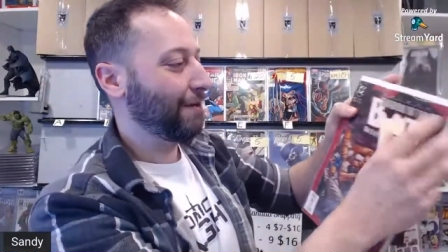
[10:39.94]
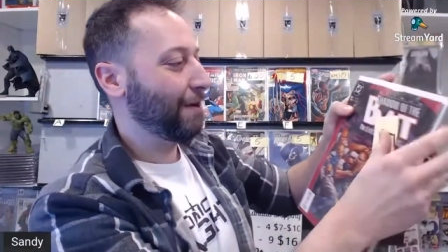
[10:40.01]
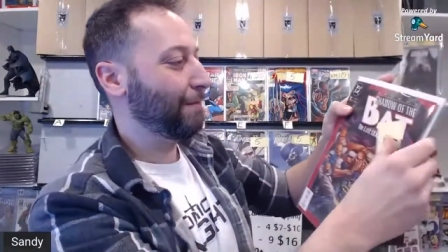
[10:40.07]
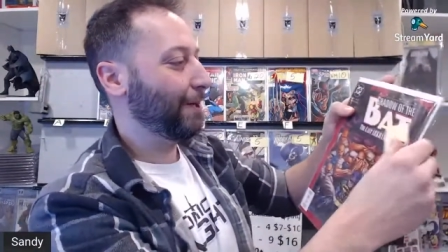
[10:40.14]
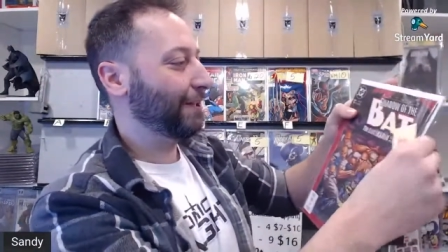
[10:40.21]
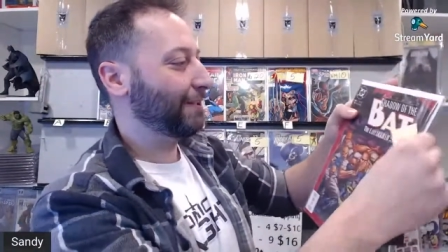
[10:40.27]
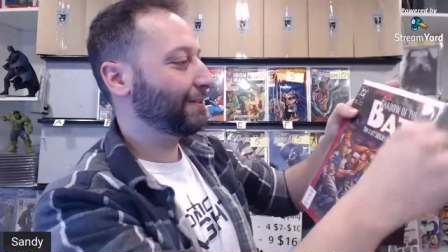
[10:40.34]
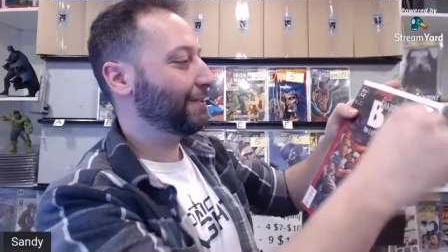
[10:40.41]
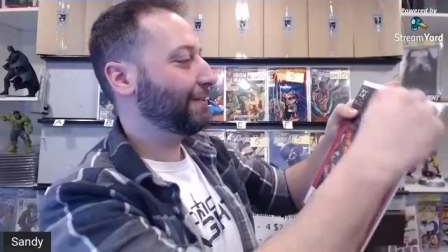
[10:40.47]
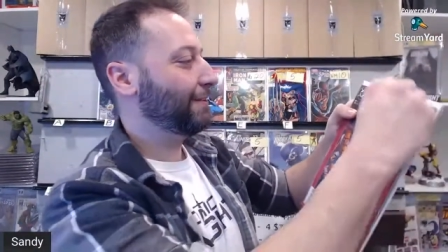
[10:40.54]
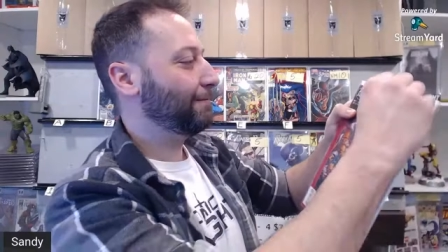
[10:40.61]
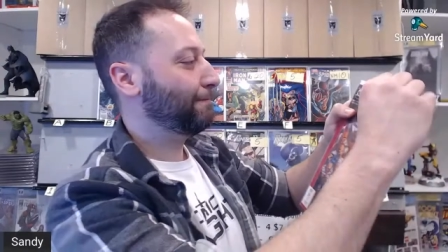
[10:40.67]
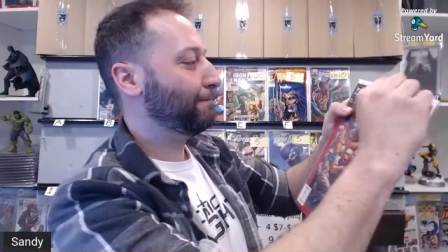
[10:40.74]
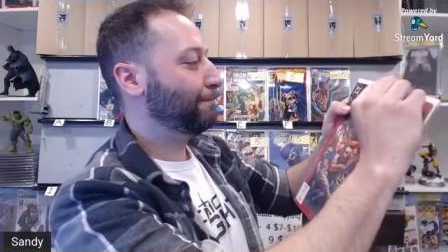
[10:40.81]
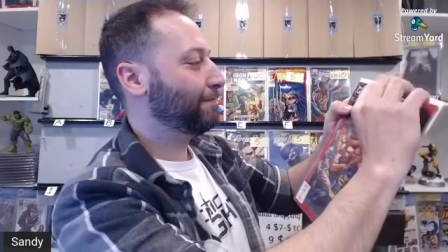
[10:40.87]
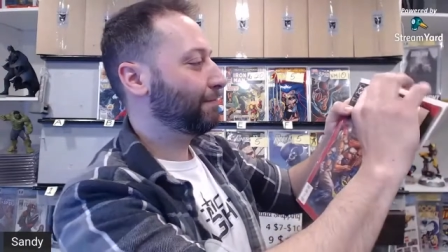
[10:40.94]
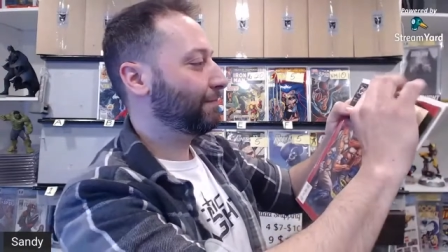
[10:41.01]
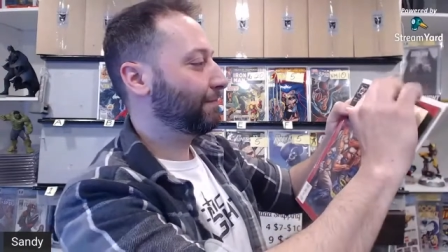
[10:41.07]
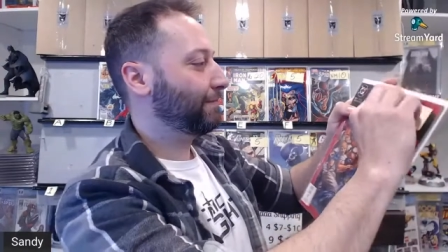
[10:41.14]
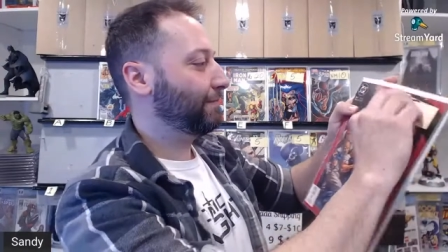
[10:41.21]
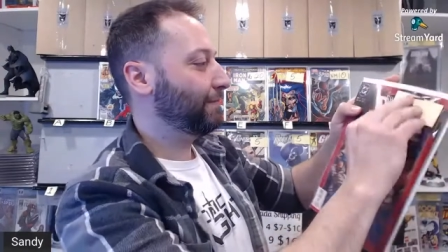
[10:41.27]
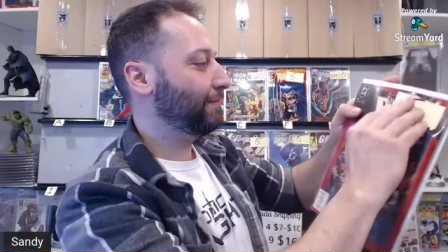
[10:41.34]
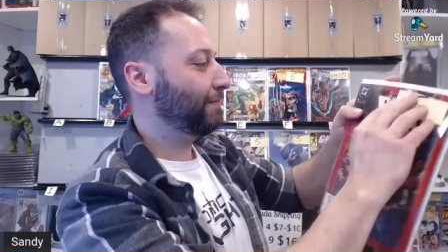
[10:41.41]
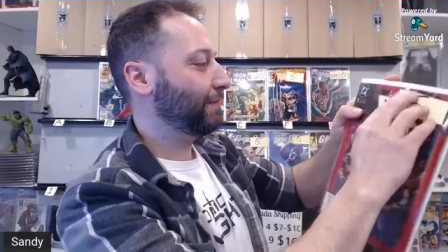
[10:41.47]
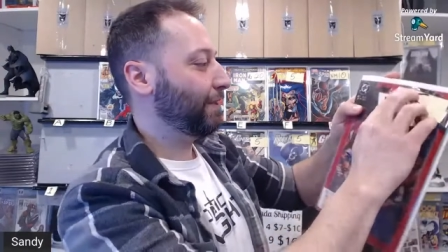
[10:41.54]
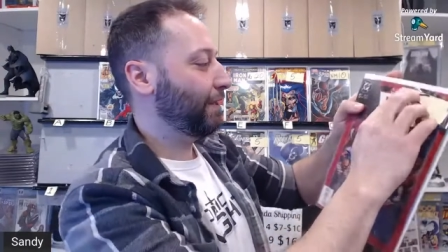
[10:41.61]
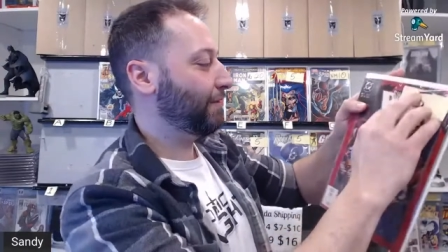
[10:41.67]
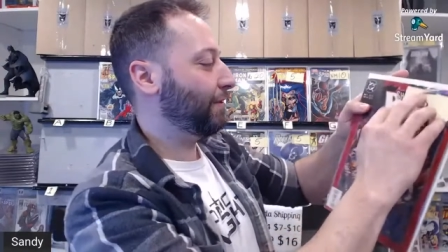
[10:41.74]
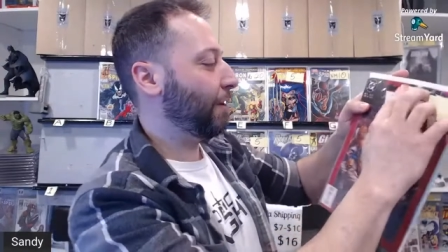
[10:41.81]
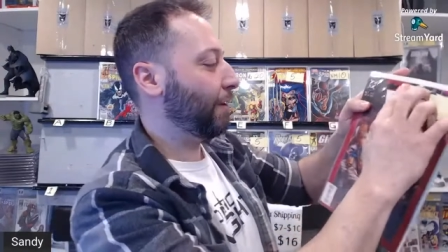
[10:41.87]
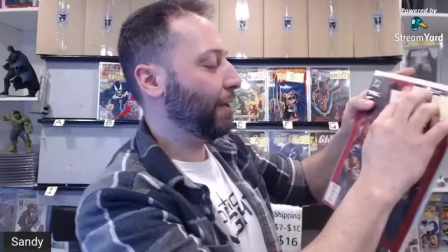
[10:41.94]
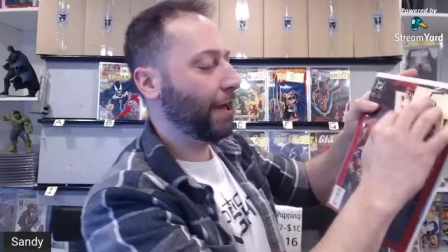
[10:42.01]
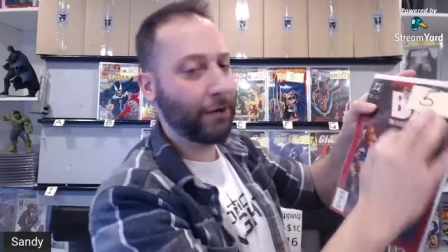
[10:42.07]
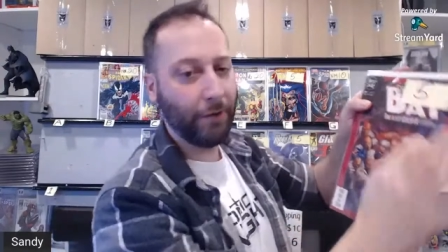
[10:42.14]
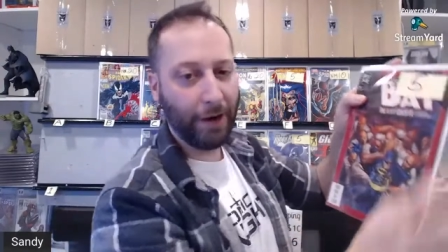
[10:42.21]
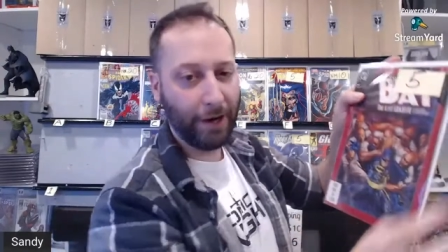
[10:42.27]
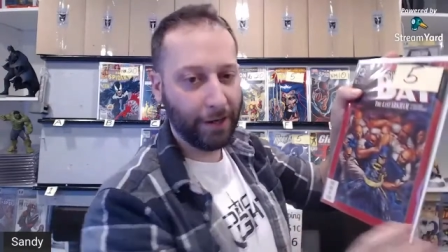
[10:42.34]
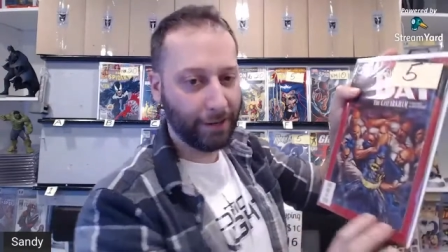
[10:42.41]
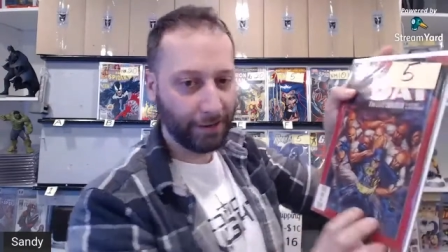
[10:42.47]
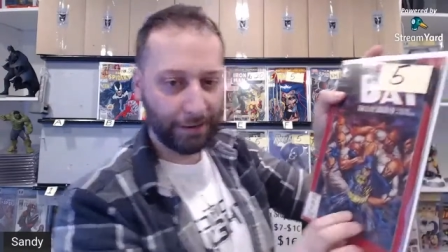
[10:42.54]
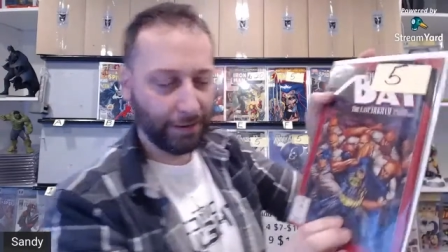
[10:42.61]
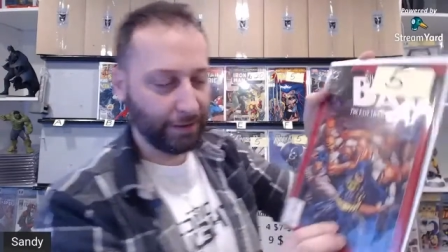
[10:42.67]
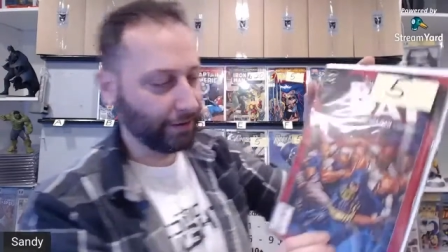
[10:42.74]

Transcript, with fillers: Five bucks. It's not high grade.